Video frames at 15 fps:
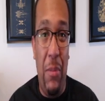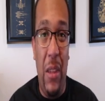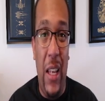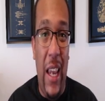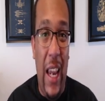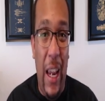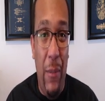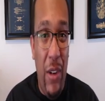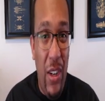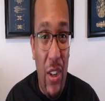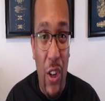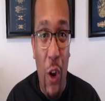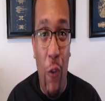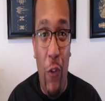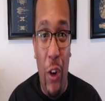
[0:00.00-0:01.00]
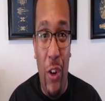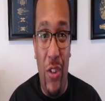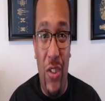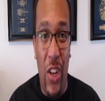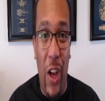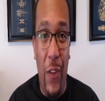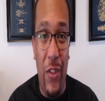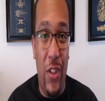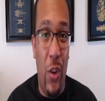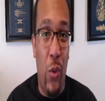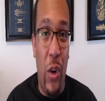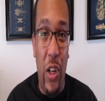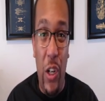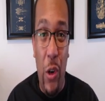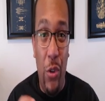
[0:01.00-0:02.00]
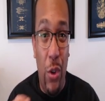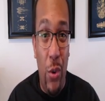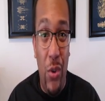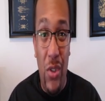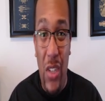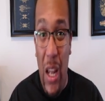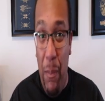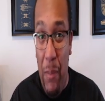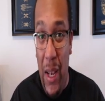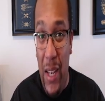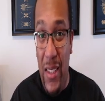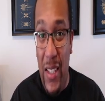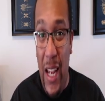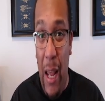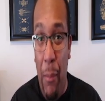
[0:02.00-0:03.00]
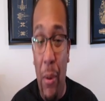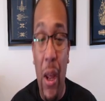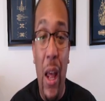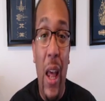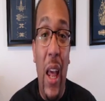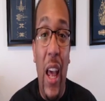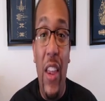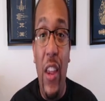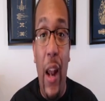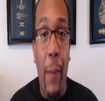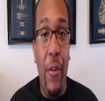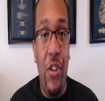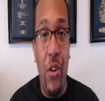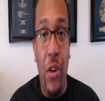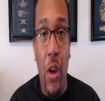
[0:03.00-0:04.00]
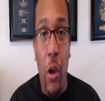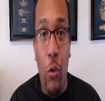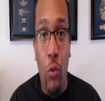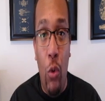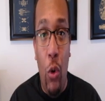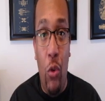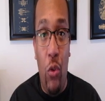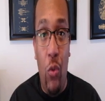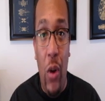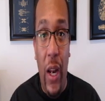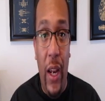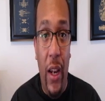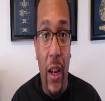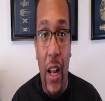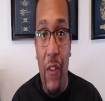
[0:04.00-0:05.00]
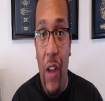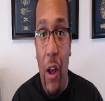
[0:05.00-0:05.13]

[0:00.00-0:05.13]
game and go for yourself. So we're going to go through step by step, and then I'm going to show you on Roll20 kind of how